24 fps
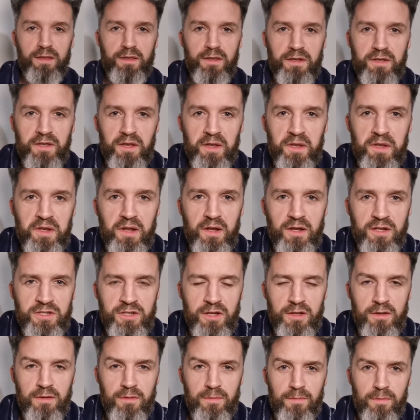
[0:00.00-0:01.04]
in the
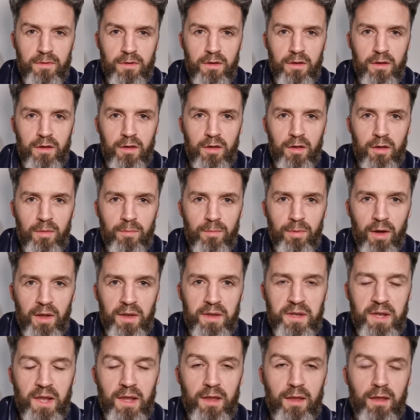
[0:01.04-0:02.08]
discussion by
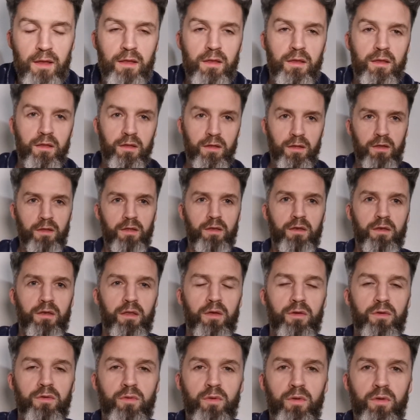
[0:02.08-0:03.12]
saying,
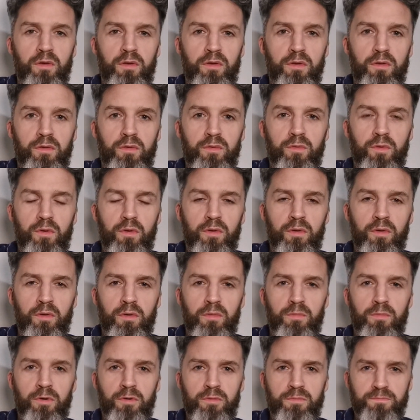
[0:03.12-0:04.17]
no new
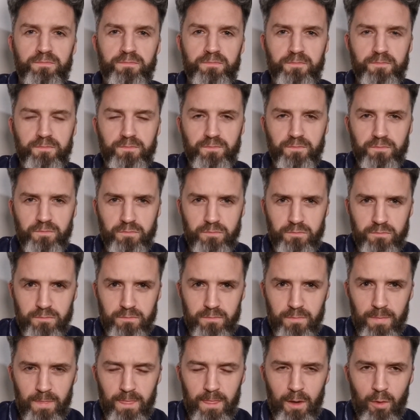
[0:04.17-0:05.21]
normal.
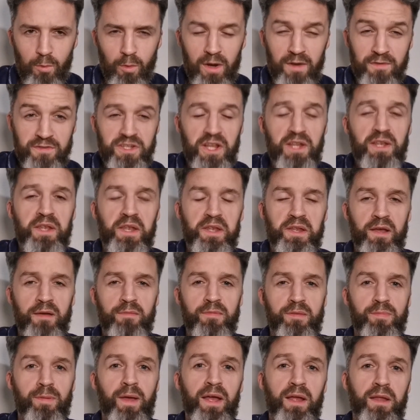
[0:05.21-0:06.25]
Well, if Jesus
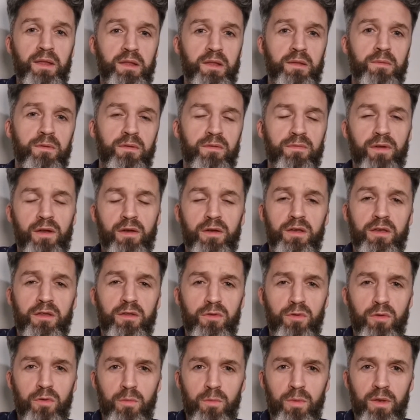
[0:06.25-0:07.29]
comes back, it's going to be a very
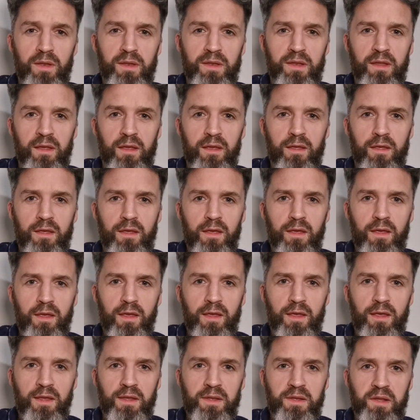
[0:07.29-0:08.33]
new normal, isn't it?
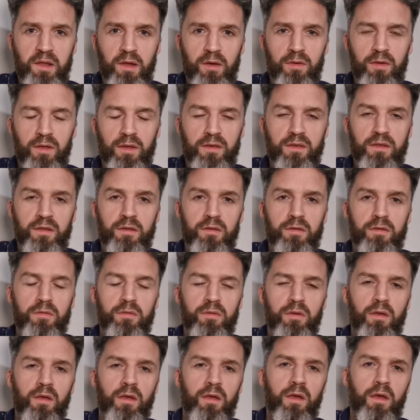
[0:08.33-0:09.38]
He's going
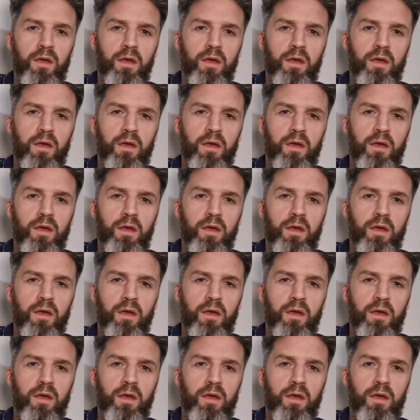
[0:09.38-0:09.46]
to